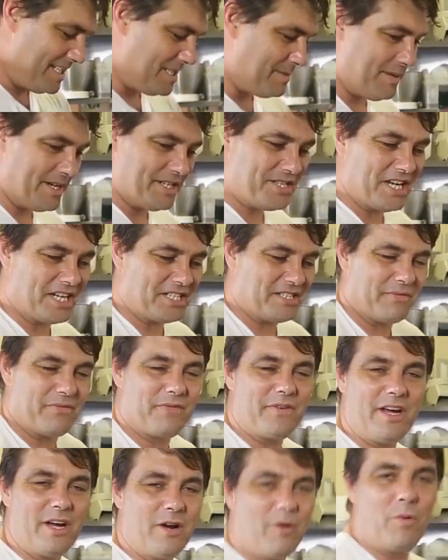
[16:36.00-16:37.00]
a bit of touch and
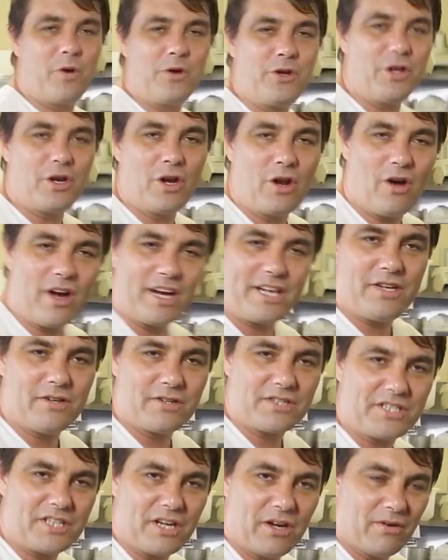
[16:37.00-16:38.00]
feel what you like
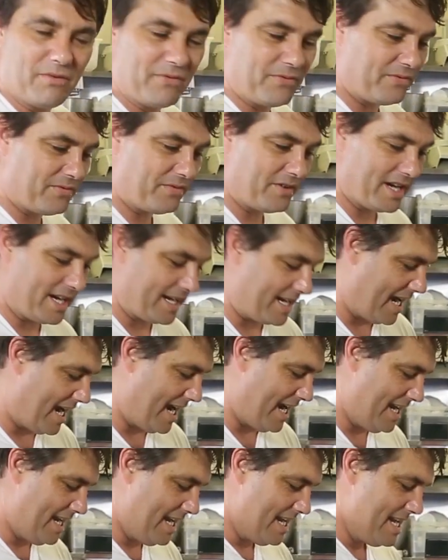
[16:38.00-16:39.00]
yourself,
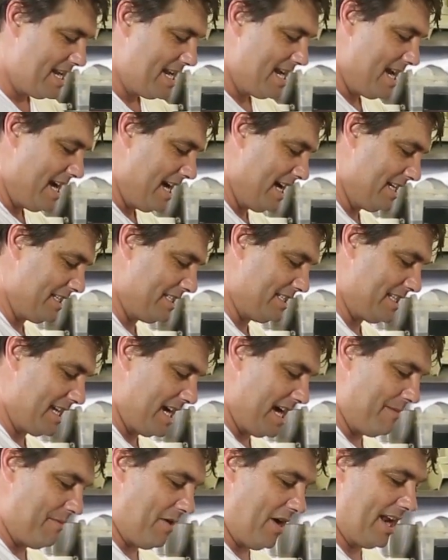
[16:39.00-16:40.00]
okay? That's,
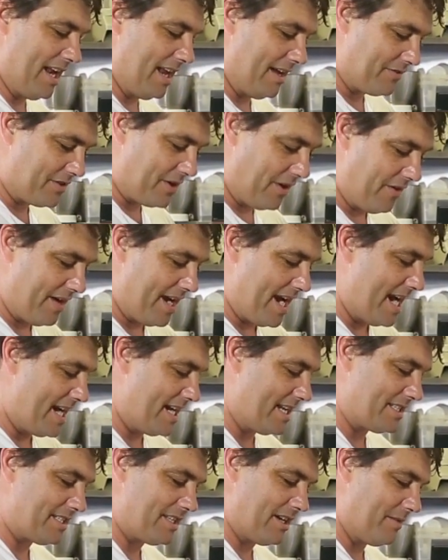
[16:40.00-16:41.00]
I love
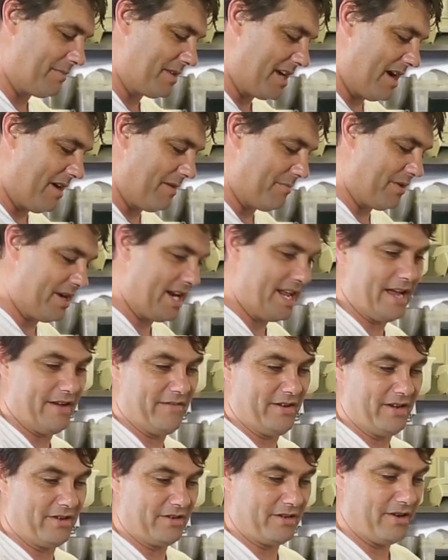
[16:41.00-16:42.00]
coriander, so I'm going pretty
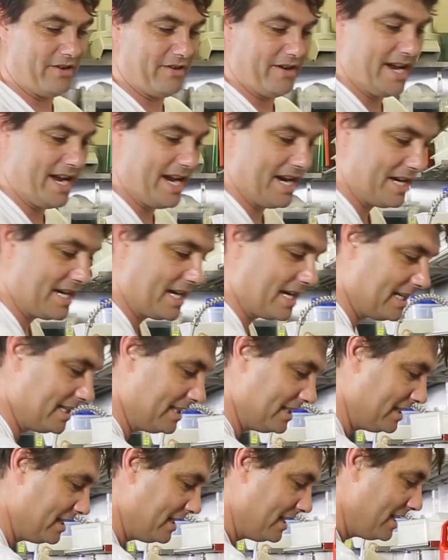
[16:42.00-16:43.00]
heavy on coriander.
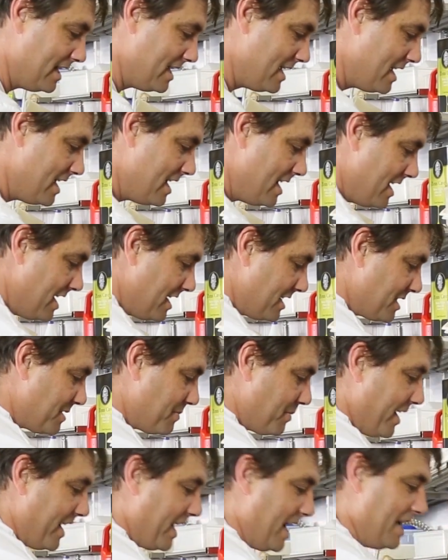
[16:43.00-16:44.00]

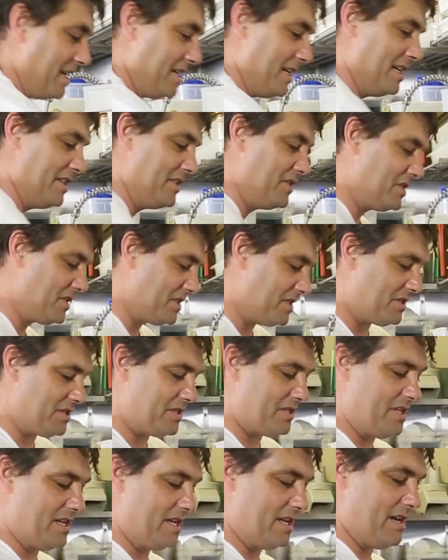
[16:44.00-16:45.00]
Spring onions,
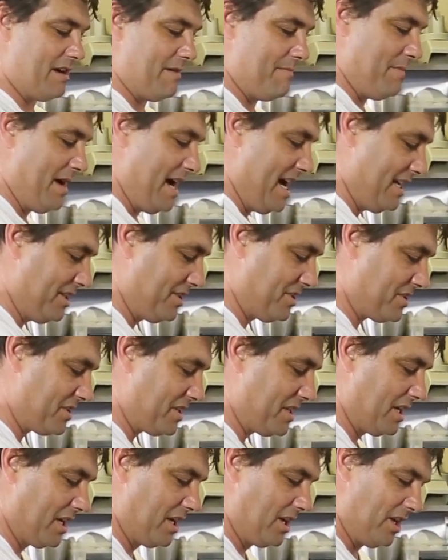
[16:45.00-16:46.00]
a must,
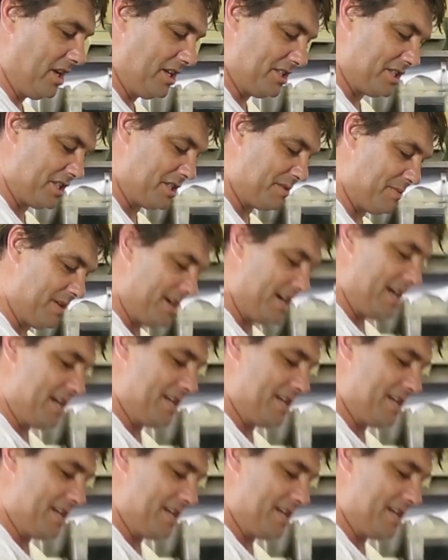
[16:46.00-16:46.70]
lots of spring